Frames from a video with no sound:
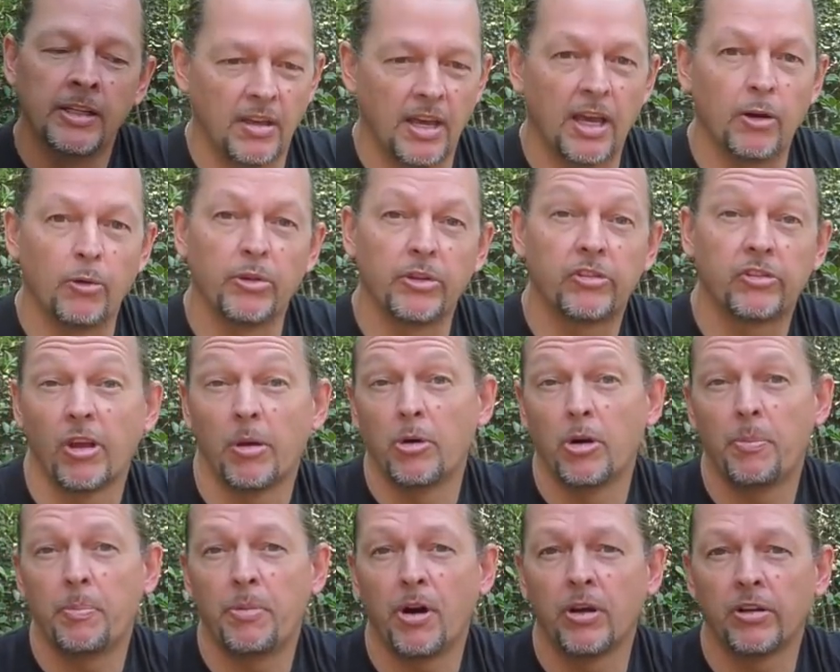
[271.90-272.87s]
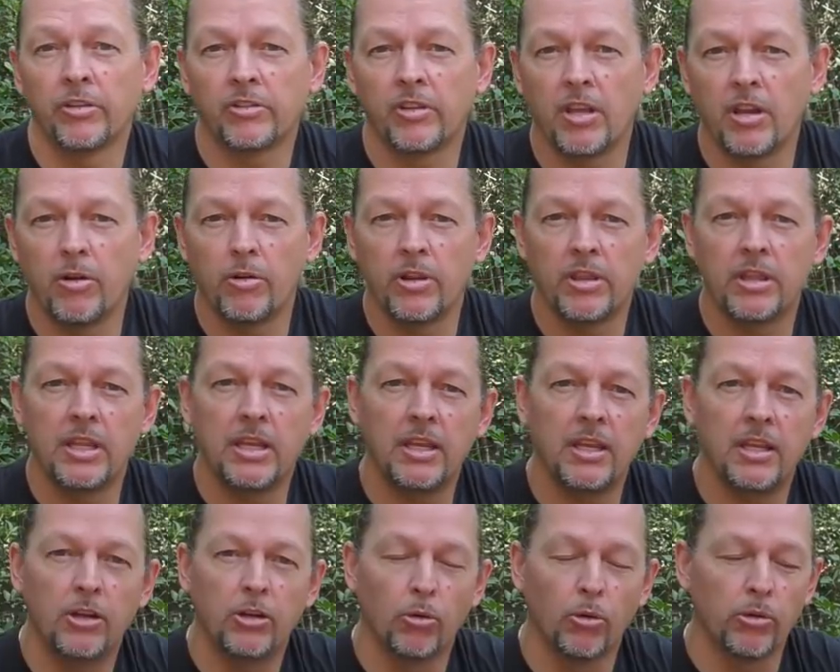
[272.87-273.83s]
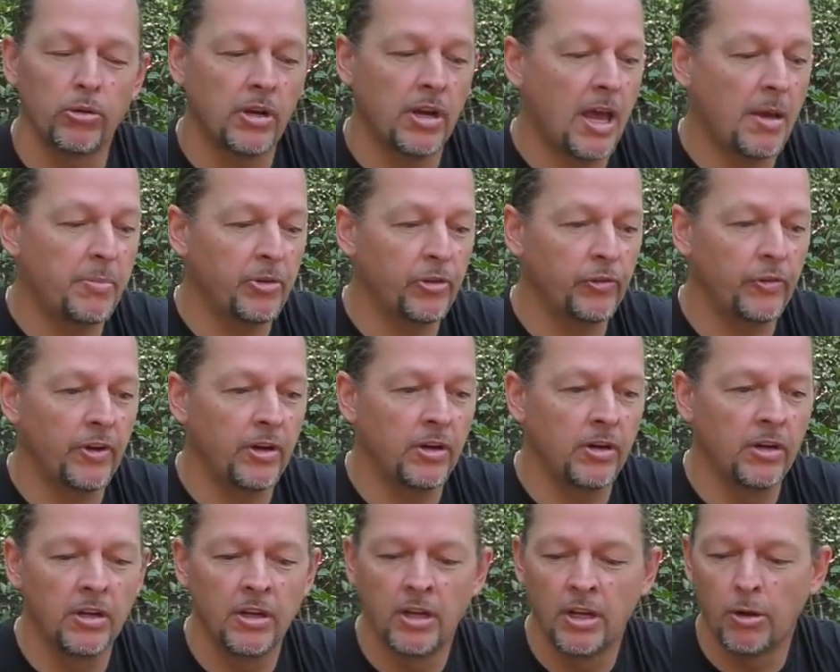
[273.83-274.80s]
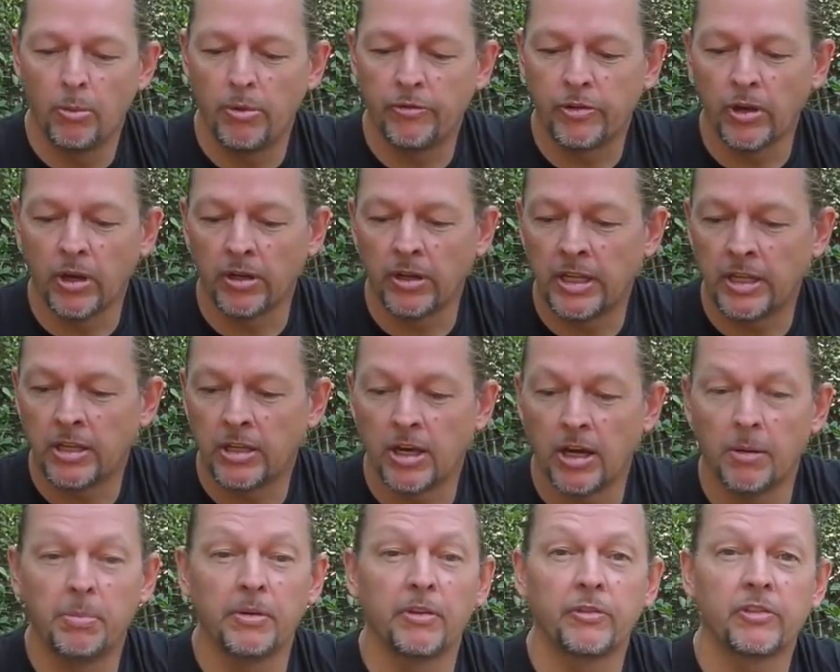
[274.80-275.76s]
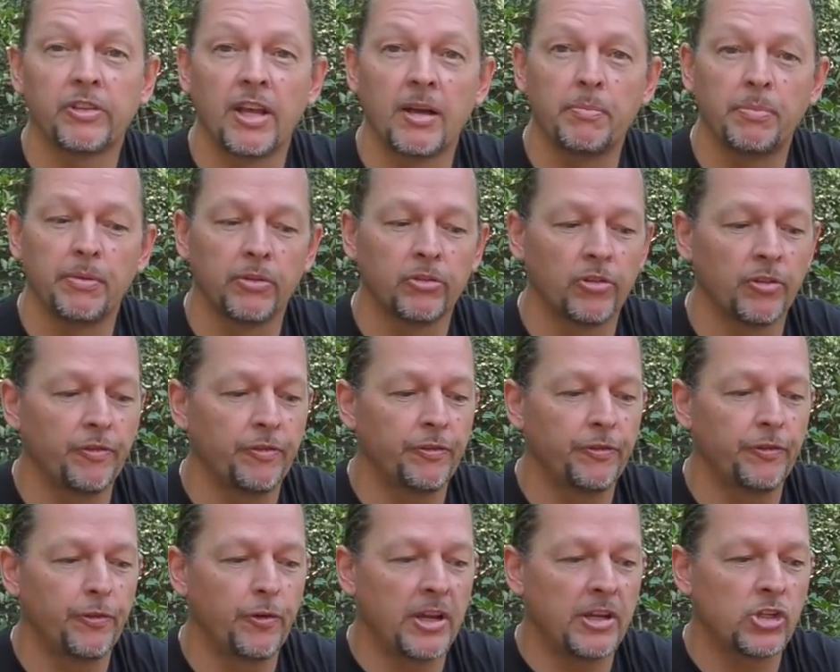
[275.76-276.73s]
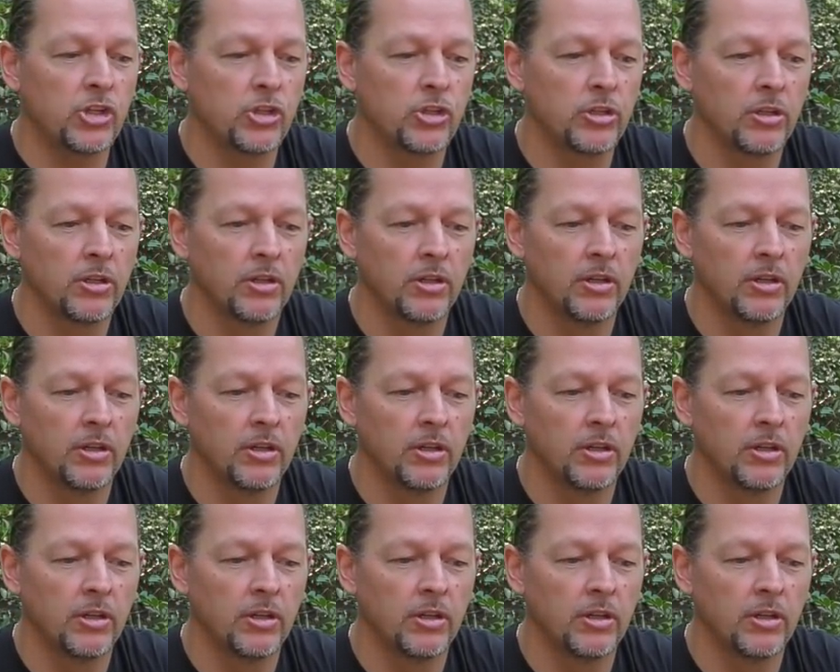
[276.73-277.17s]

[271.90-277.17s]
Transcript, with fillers: And with summer upon us here in the Northern Hemisphere, we've got a couple of samples of fresh,